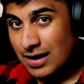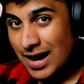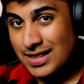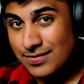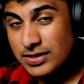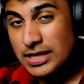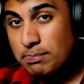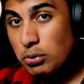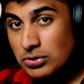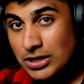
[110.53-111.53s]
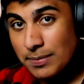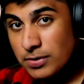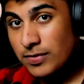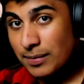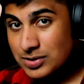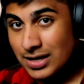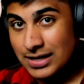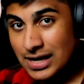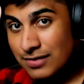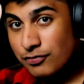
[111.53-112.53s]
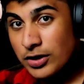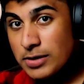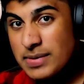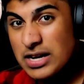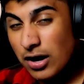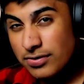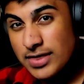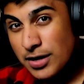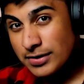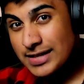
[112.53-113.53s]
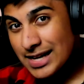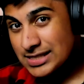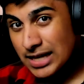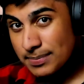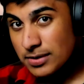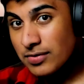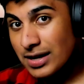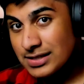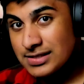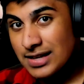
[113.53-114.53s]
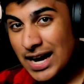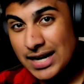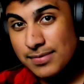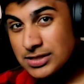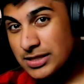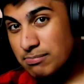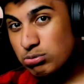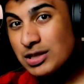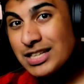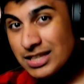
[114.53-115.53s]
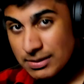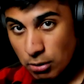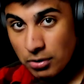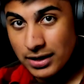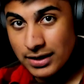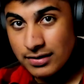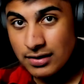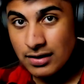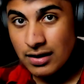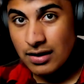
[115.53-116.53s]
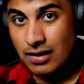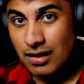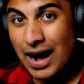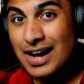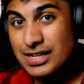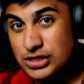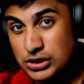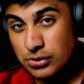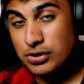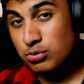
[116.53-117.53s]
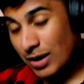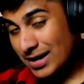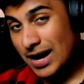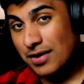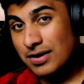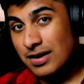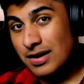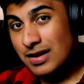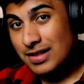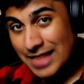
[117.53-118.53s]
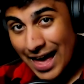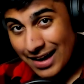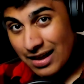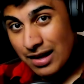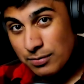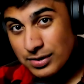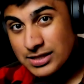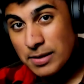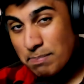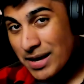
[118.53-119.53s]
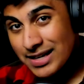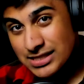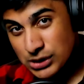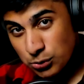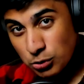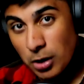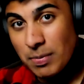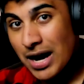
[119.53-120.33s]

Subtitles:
and then when they pulled up the website in front of me on their desktop device and it was completely broken, I assure you right now, that was the biggest screw up I've